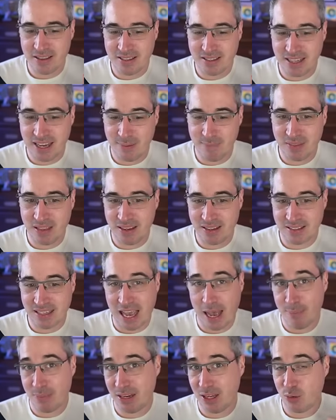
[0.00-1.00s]
The same thing is
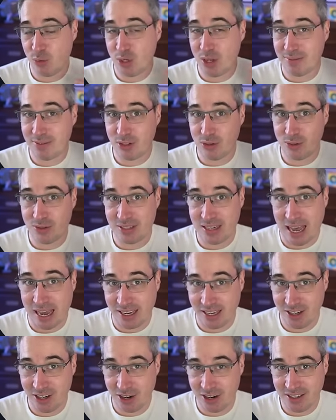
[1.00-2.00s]
happening when you have a new
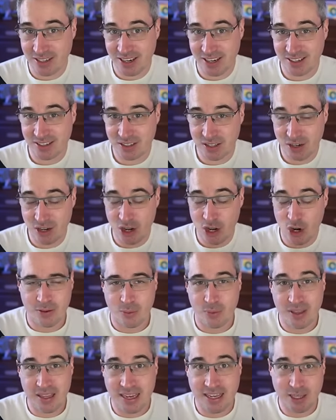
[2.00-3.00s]
stacking context
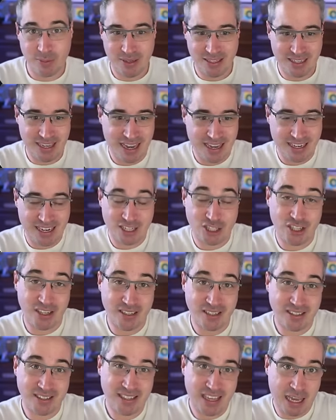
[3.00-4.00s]
where the element can't
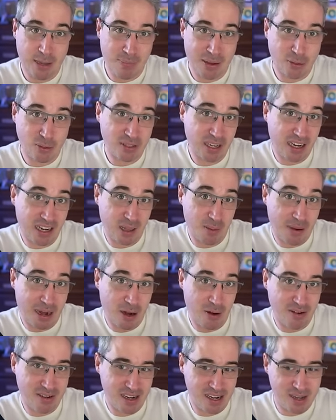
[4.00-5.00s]
actually escape outside of the
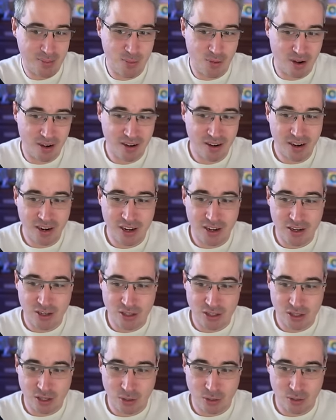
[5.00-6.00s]
parent anymore.
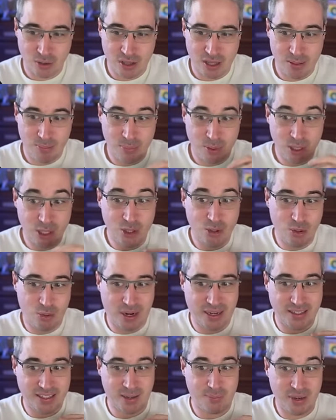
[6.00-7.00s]
So the
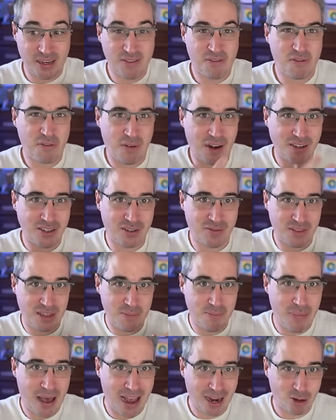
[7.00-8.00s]
blue ends up in front of
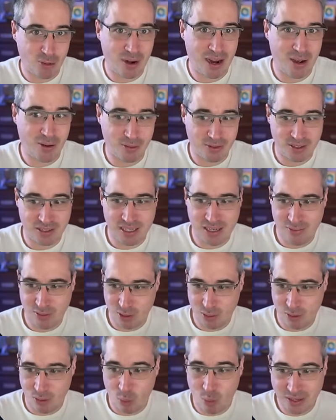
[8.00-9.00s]
the background,
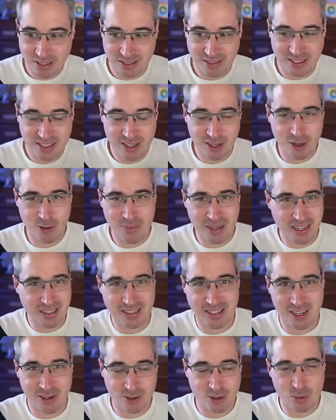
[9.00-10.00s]
even though it wasn't here,
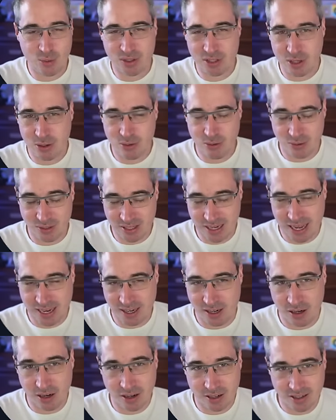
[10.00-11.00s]
because here there was no new
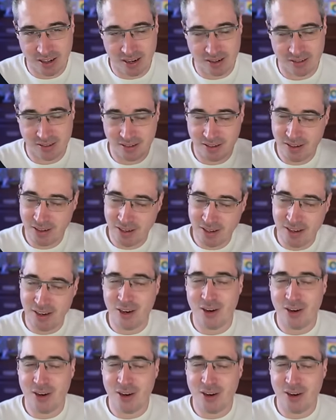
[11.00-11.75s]
stacking context.